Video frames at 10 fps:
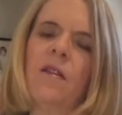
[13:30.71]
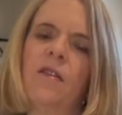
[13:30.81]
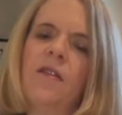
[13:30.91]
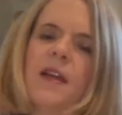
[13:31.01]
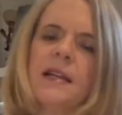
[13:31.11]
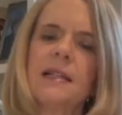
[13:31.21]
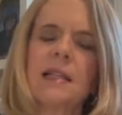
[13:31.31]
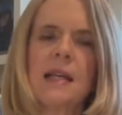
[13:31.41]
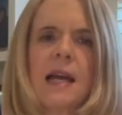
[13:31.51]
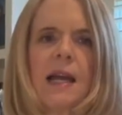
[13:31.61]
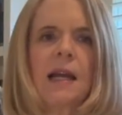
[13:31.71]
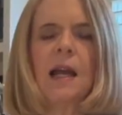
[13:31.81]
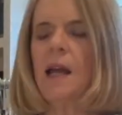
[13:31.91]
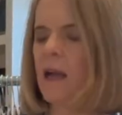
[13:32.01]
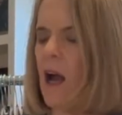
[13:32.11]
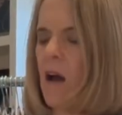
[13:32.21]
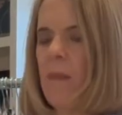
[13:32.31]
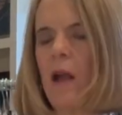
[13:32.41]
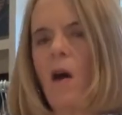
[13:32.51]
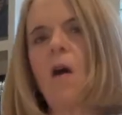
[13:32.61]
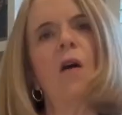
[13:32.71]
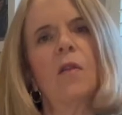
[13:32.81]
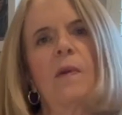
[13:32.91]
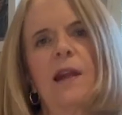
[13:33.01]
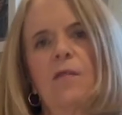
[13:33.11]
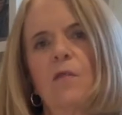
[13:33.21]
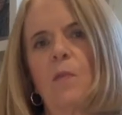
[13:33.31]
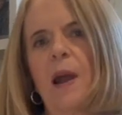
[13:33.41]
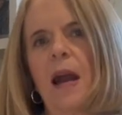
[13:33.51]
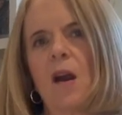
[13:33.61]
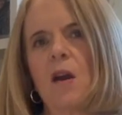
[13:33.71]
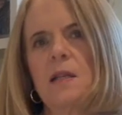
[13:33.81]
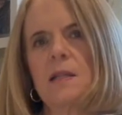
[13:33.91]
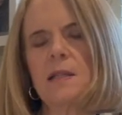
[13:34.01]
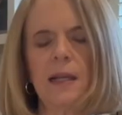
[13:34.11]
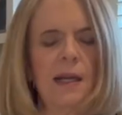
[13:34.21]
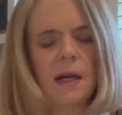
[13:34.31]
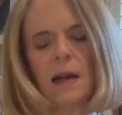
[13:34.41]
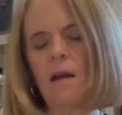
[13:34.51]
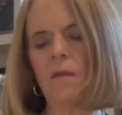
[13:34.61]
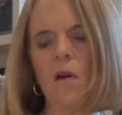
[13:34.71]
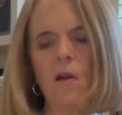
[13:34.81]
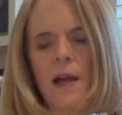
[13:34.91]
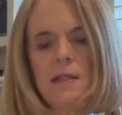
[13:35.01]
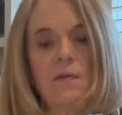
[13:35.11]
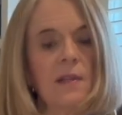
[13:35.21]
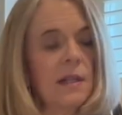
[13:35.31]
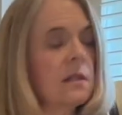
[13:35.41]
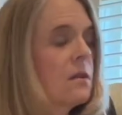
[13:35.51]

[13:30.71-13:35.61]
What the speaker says: This thing got me all the way through Paris, in and out of all kinds of things.